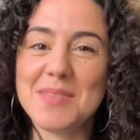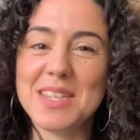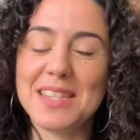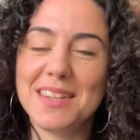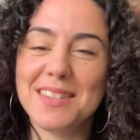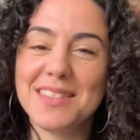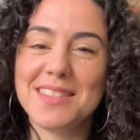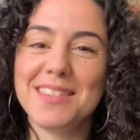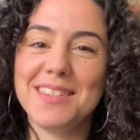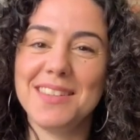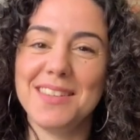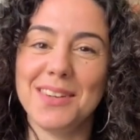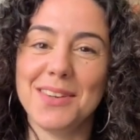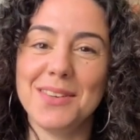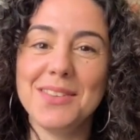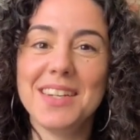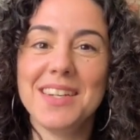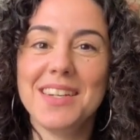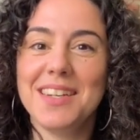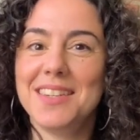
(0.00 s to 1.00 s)
That's, you
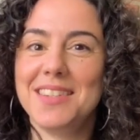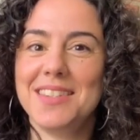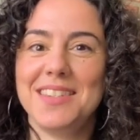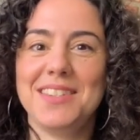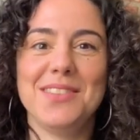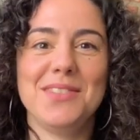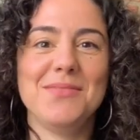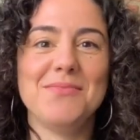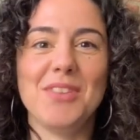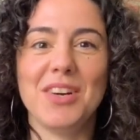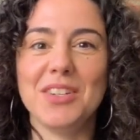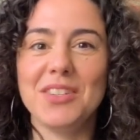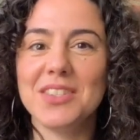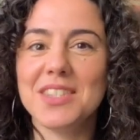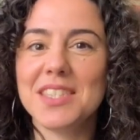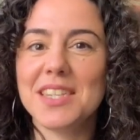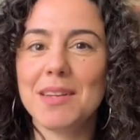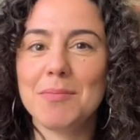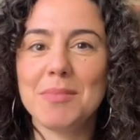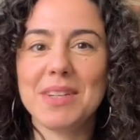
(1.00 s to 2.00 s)
know, to
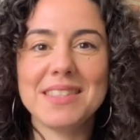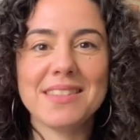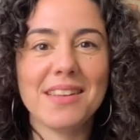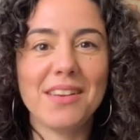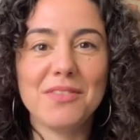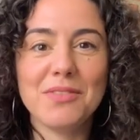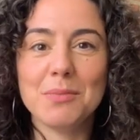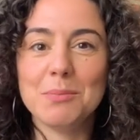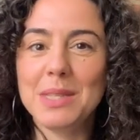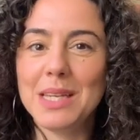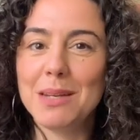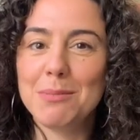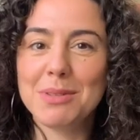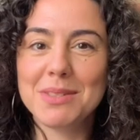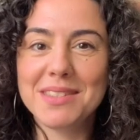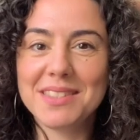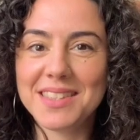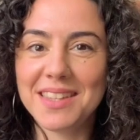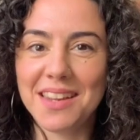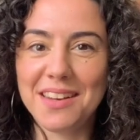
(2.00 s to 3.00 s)
understand myself and be able
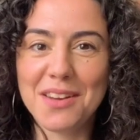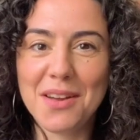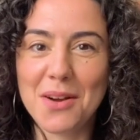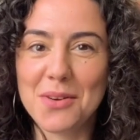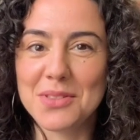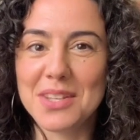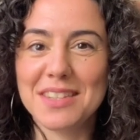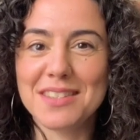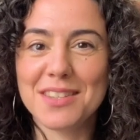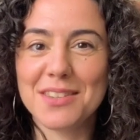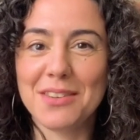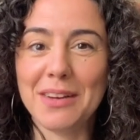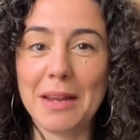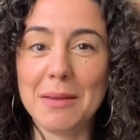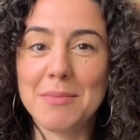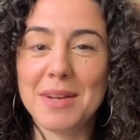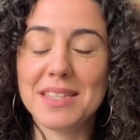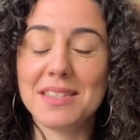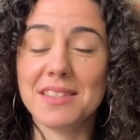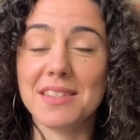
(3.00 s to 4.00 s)
to say no, that's a great
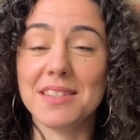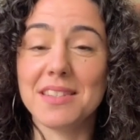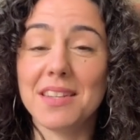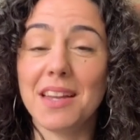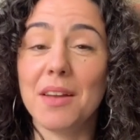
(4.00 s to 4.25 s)
message.